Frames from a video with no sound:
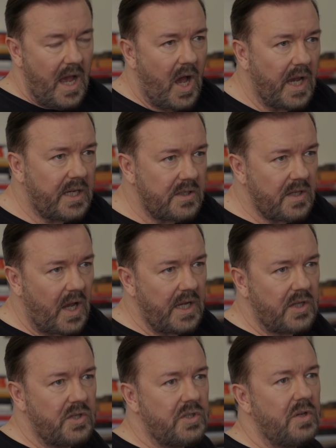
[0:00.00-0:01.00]
I could, I
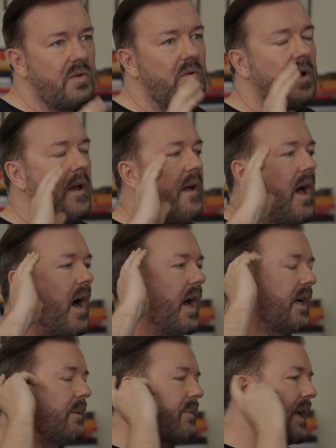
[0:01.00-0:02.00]
could do. I
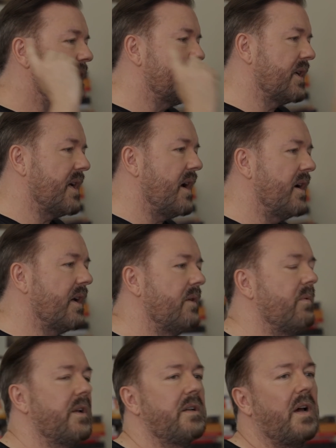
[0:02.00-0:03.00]
could play Chicago
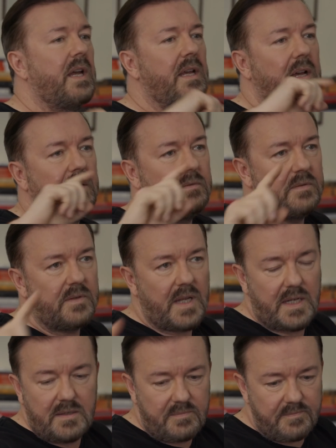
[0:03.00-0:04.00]
one night and
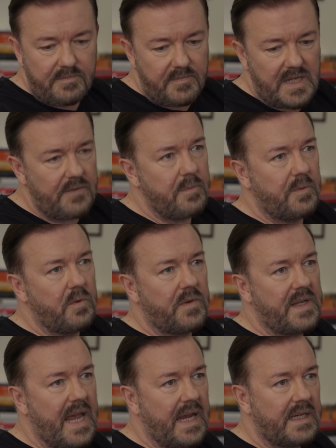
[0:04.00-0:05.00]
and Liverpool the
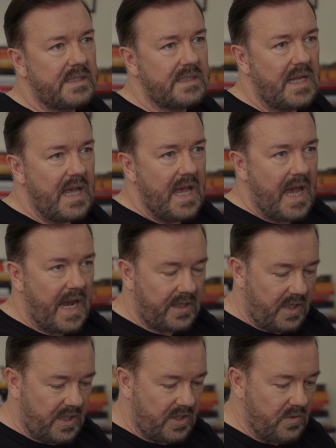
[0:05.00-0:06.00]
next, uh -huh. and
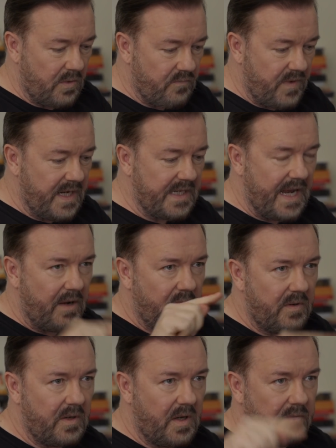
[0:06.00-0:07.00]
I could do a readout
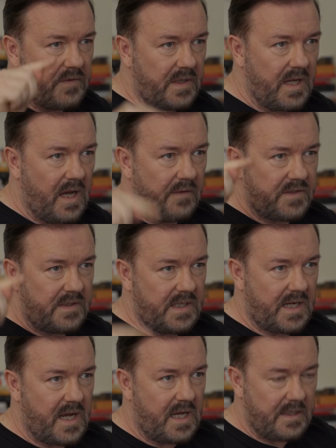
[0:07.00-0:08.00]
of the laughs and the
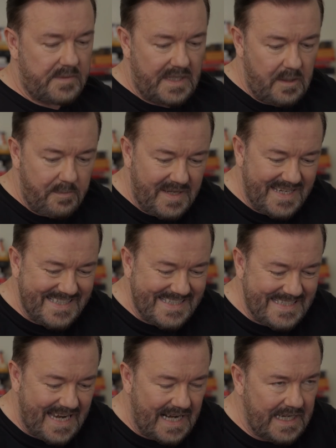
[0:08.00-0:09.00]
gasps, and it'd be
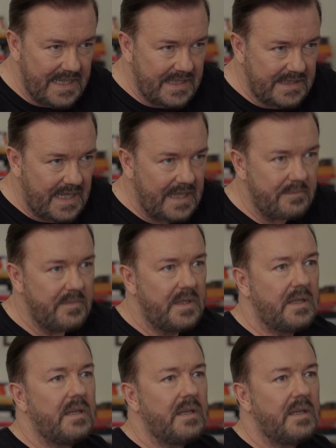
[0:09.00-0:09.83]
exactly, exactly the, same. the same.